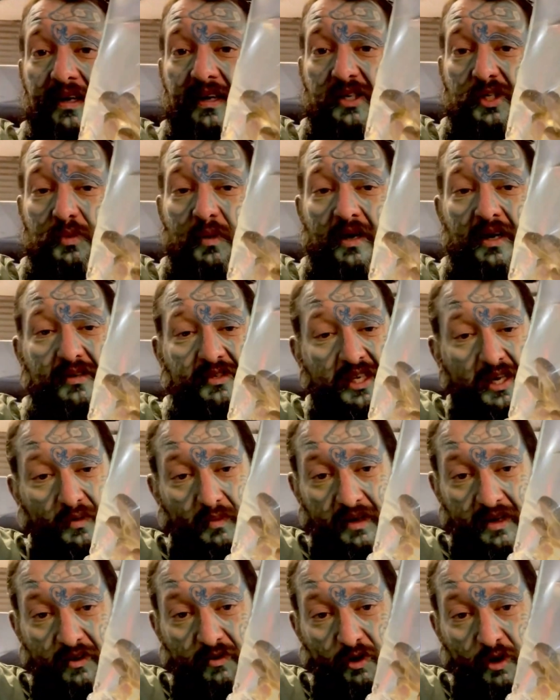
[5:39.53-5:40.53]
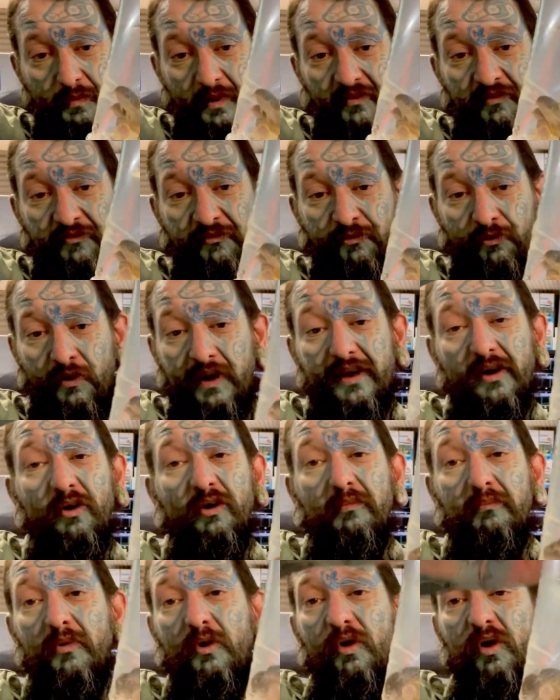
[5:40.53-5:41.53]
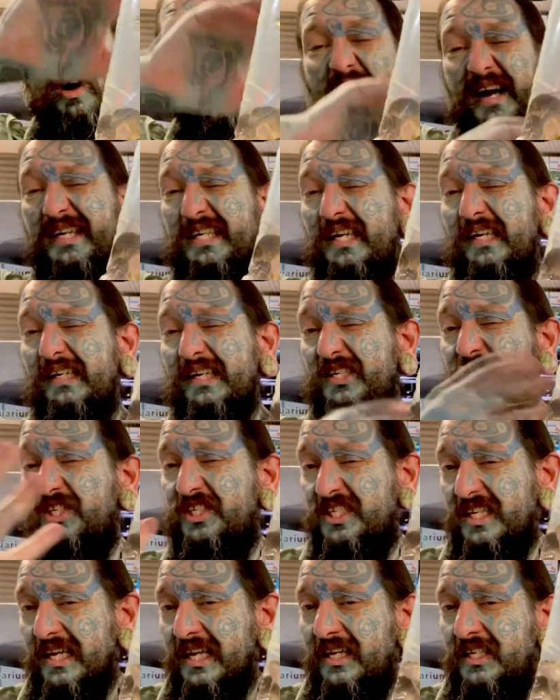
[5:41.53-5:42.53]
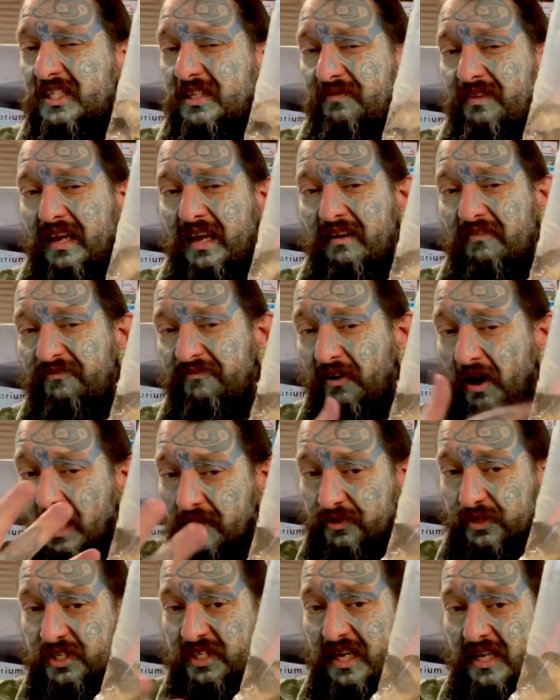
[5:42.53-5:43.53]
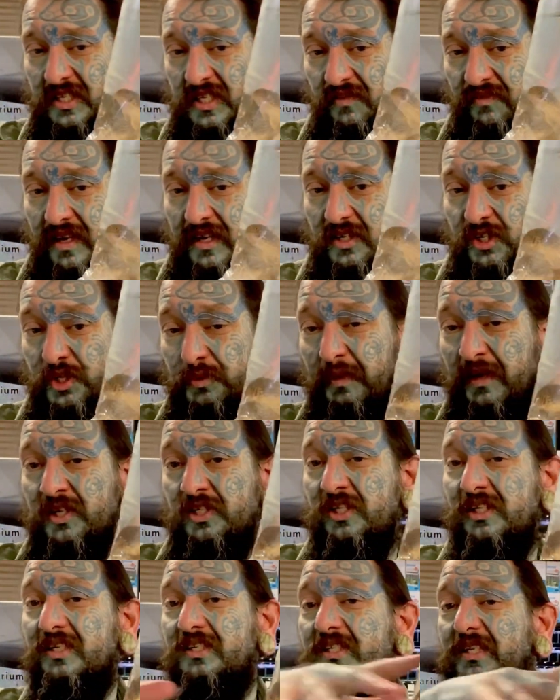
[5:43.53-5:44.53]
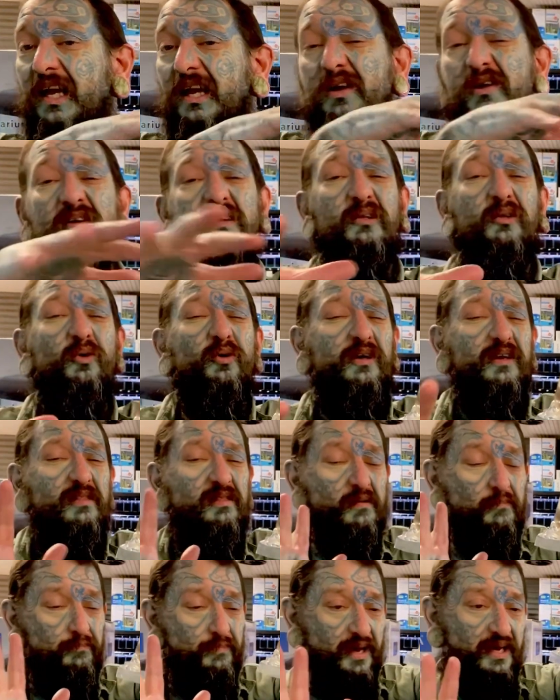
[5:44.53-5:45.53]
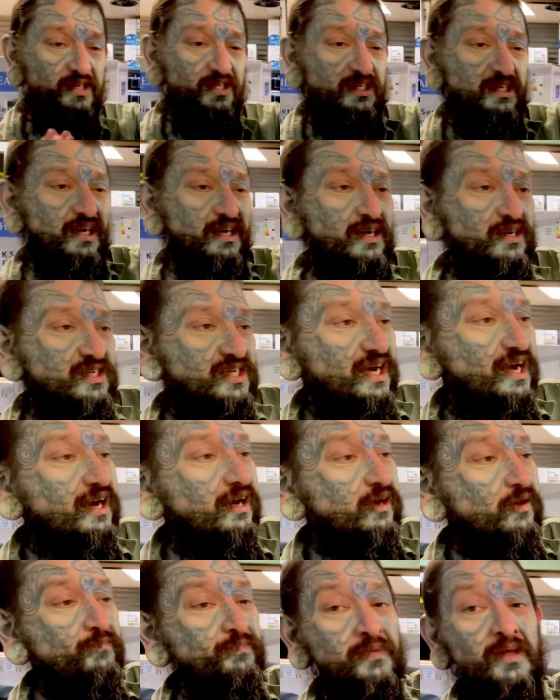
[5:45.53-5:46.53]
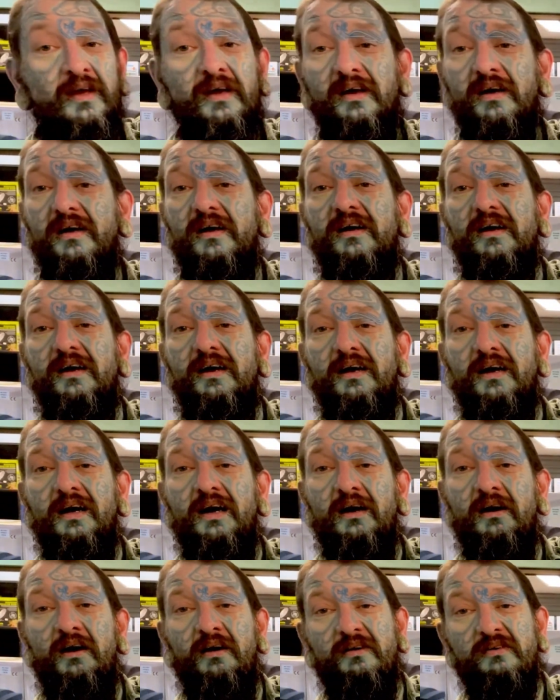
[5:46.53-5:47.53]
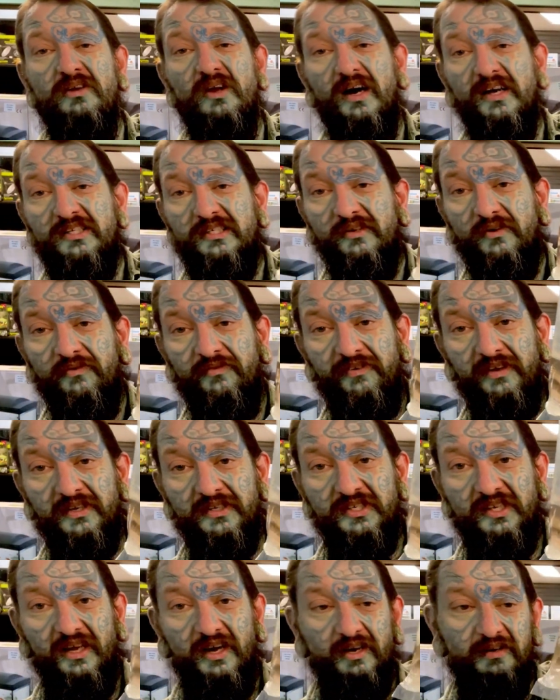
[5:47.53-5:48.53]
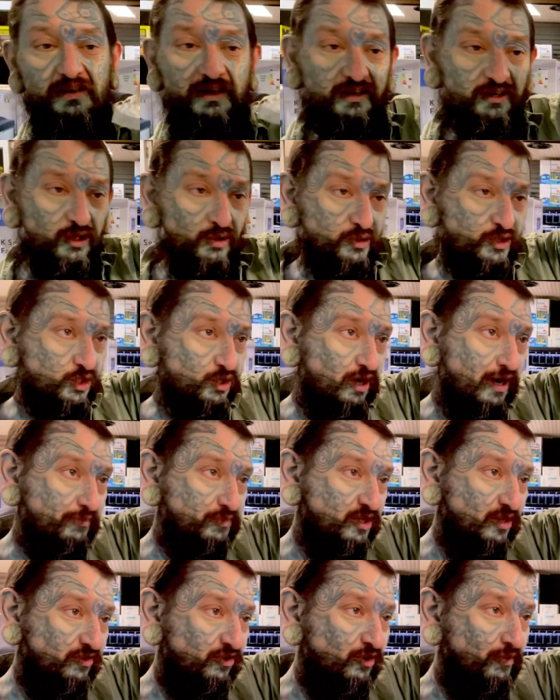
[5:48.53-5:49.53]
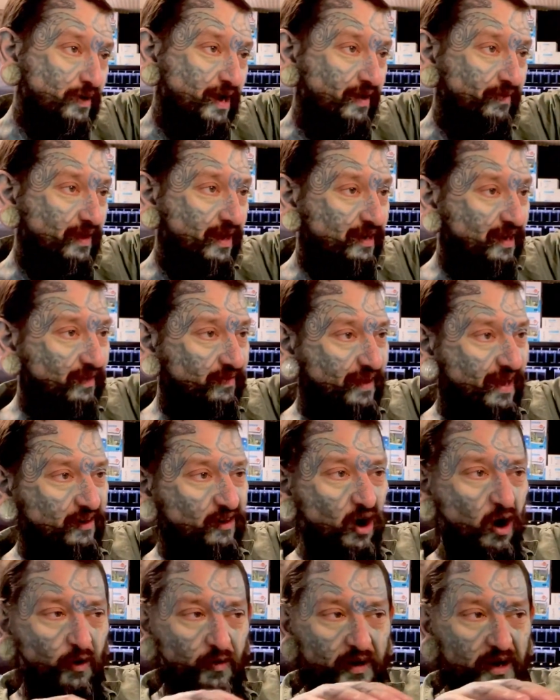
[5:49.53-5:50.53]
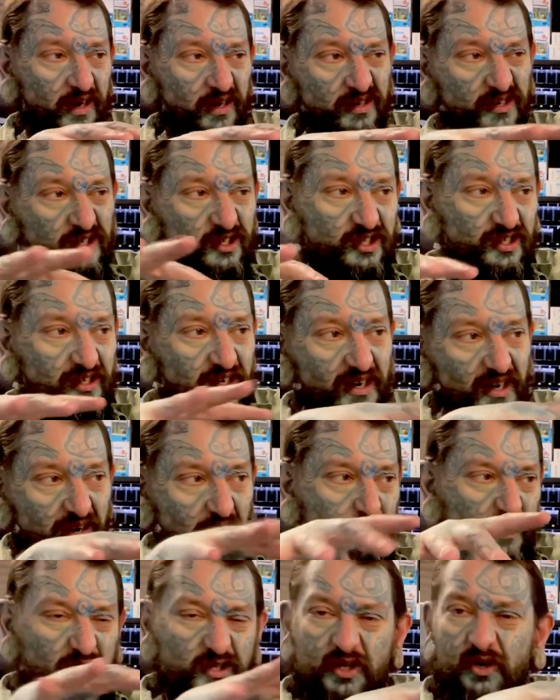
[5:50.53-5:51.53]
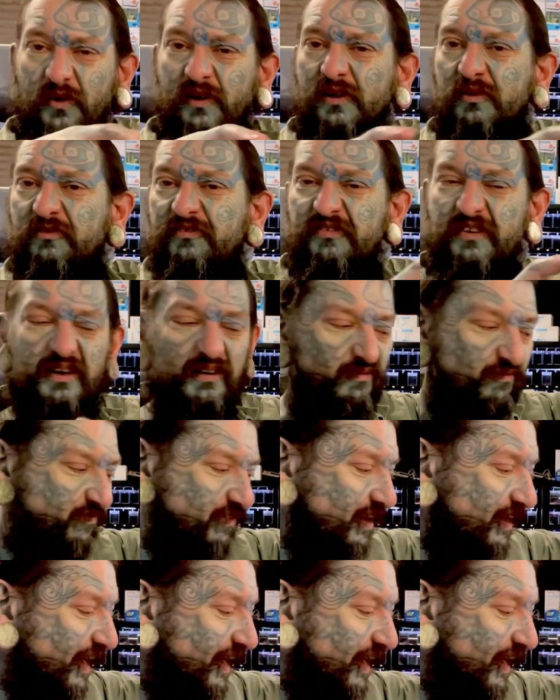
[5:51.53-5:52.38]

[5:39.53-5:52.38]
as well, so you want a group of 3 or more, ideally 6. If you get 5 or 6 of each species, they look the best in a tank. Nice little things though. Cool stripes on them, and they get that orange pictorial fin thing